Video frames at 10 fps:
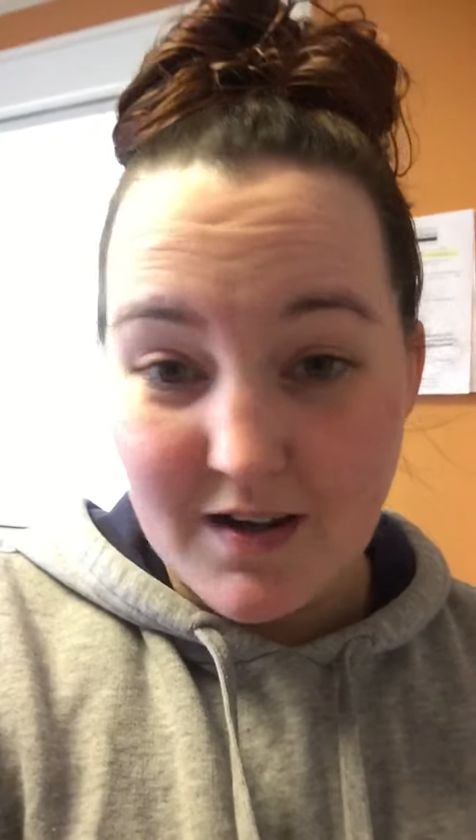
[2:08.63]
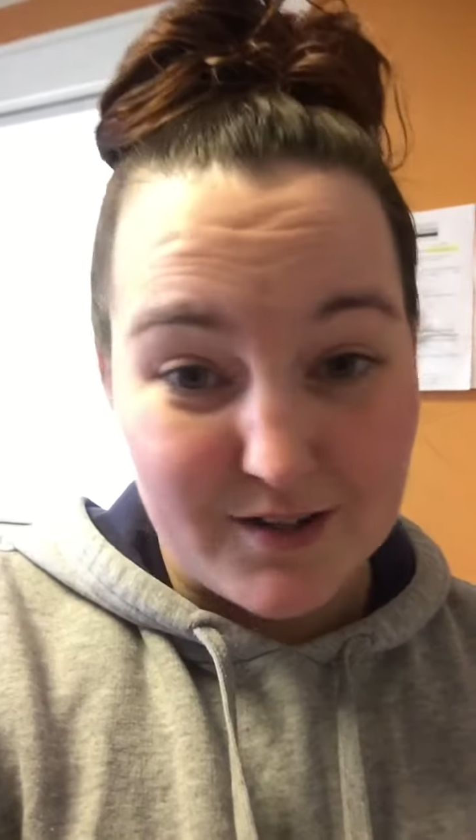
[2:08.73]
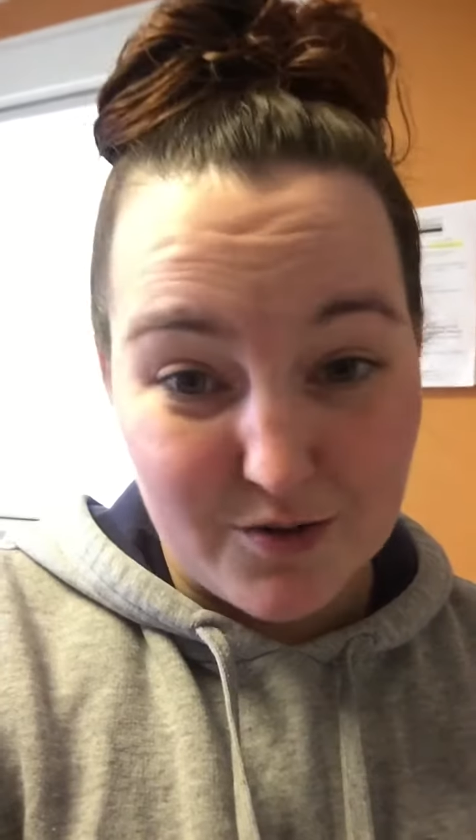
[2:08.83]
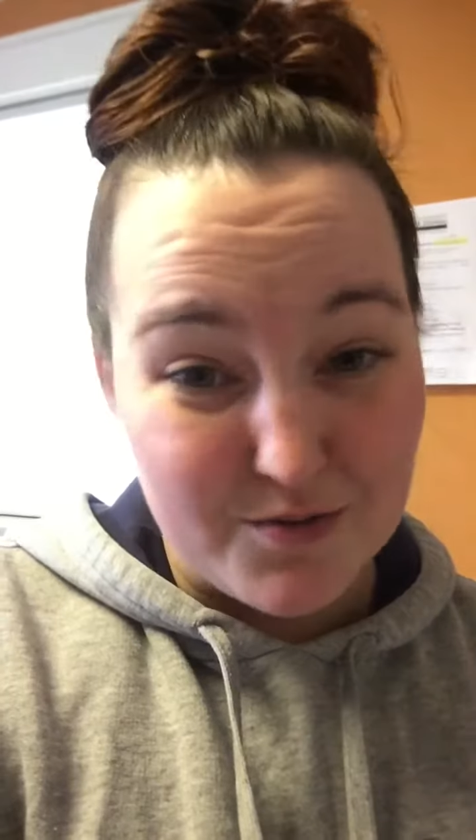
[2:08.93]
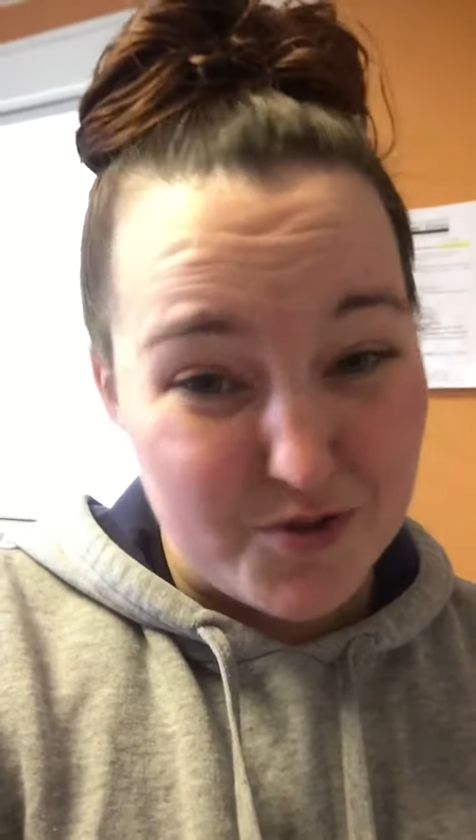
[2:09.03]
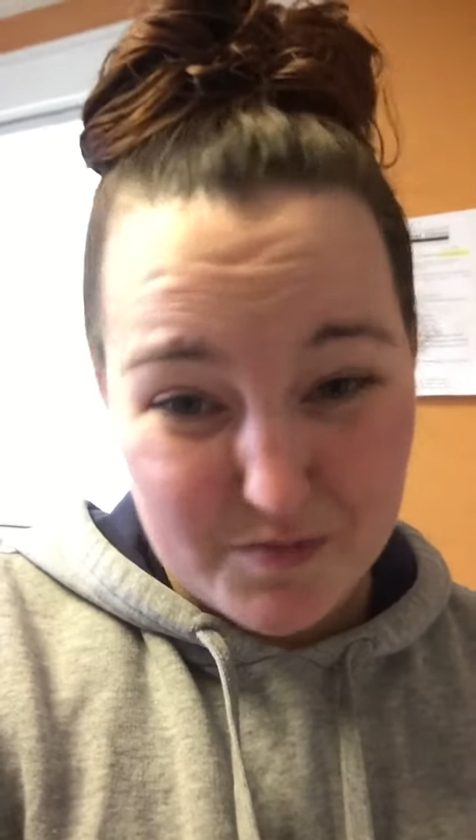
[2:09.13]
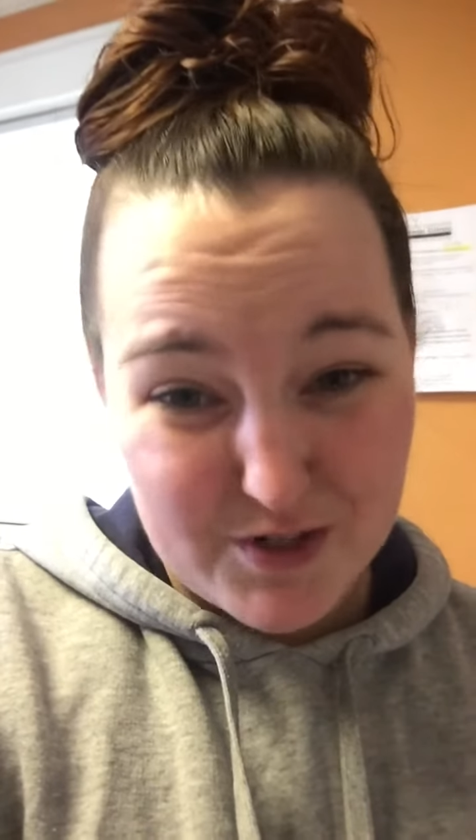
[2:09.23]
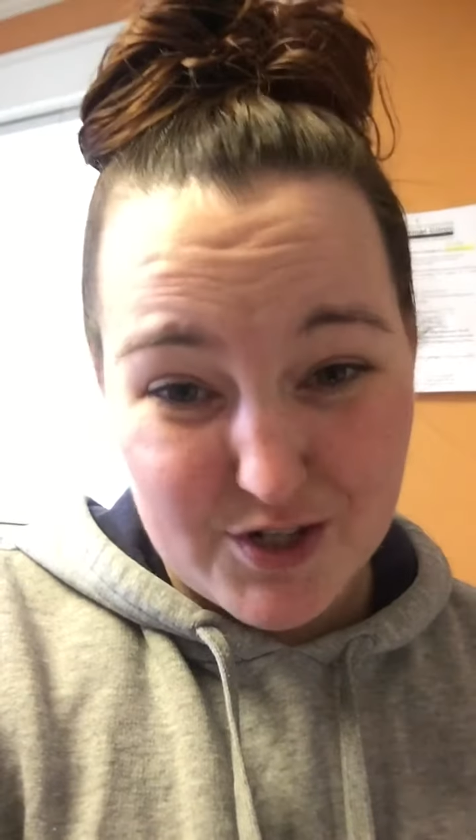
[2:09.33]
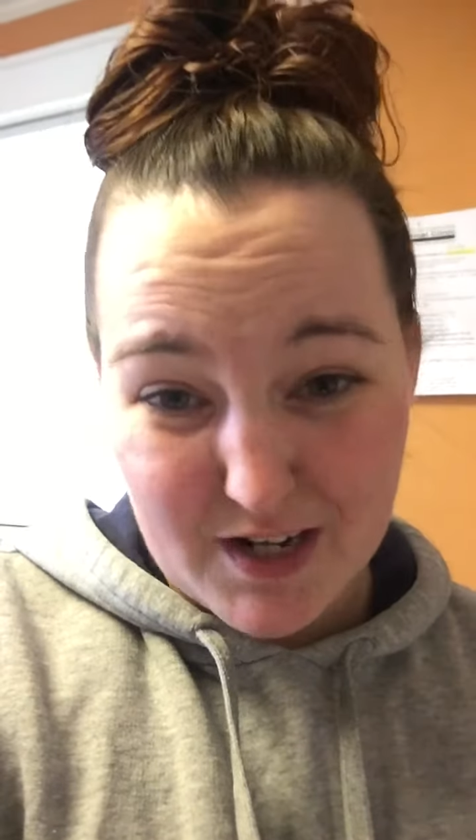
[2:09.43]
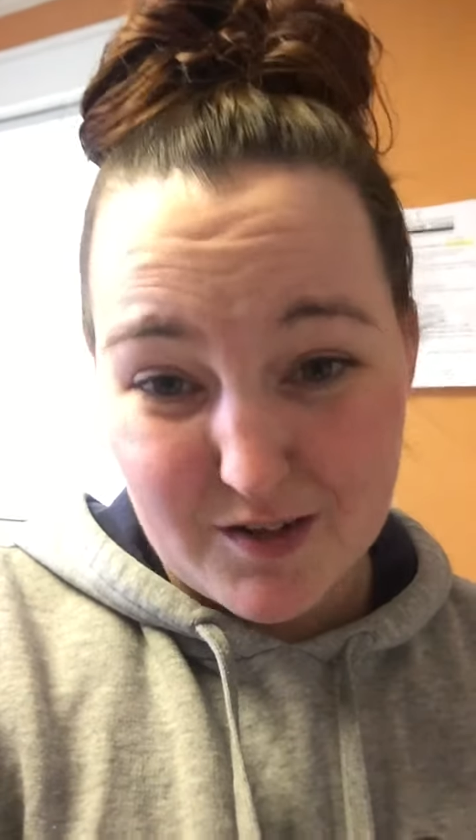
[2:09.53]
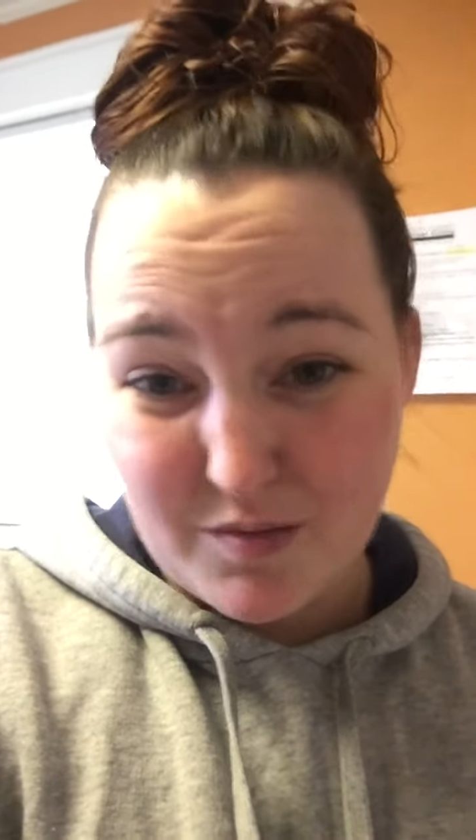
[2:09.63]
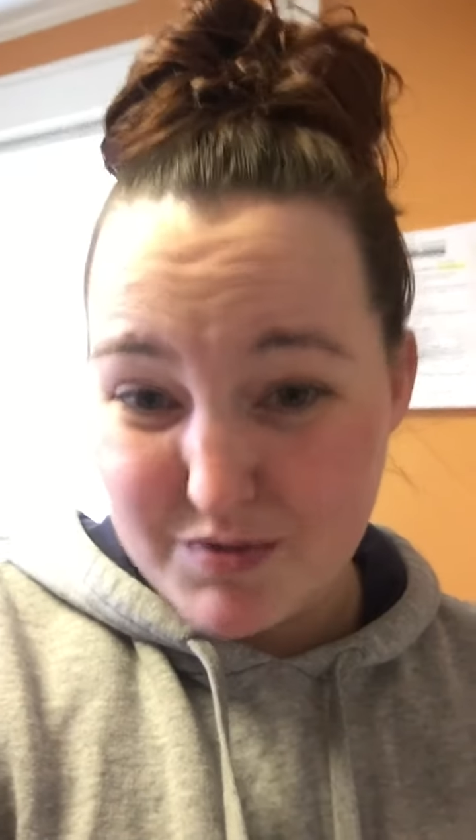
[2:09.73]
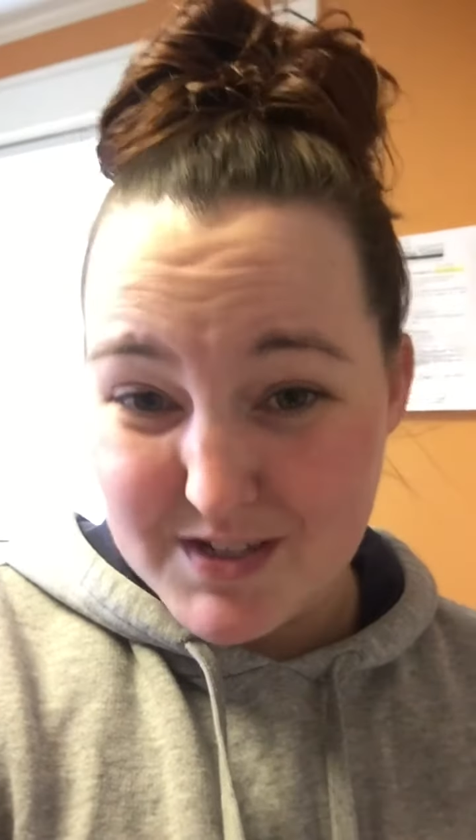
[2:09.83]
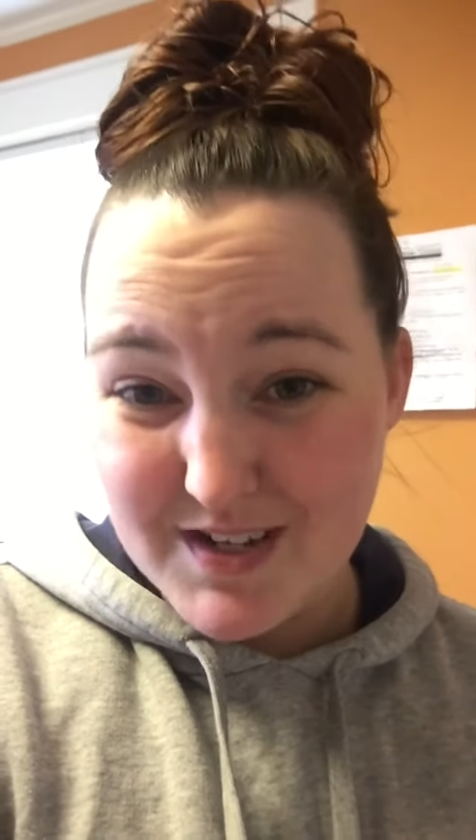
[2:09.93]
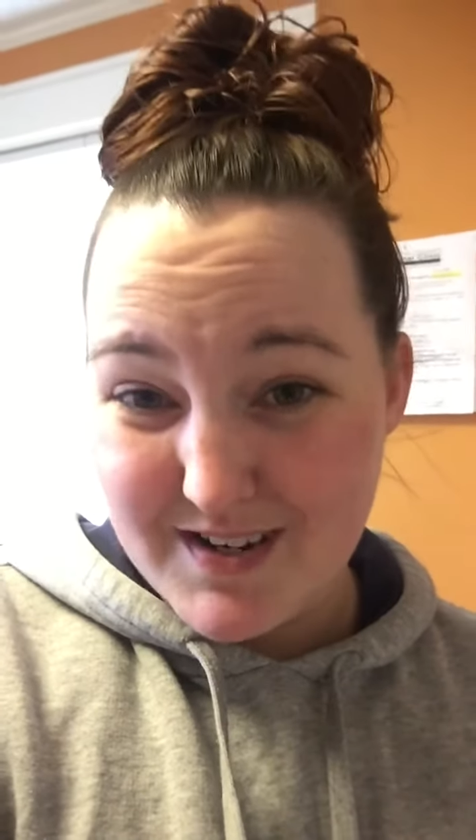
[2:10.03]
I don't so much like the
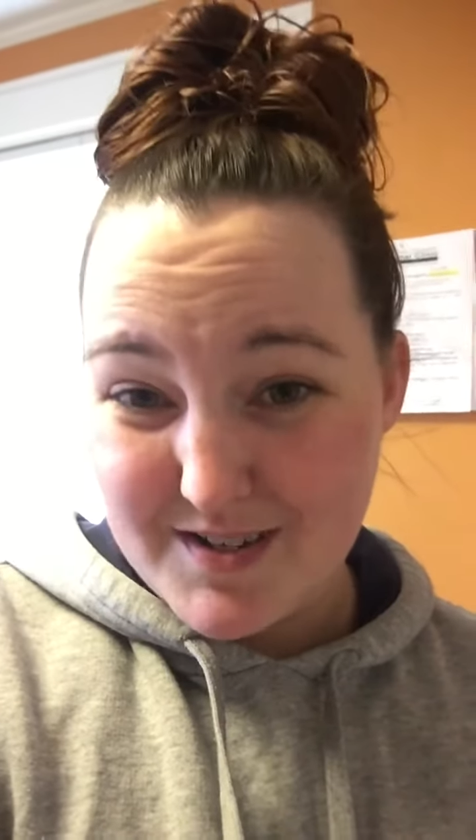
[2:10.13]
brisket.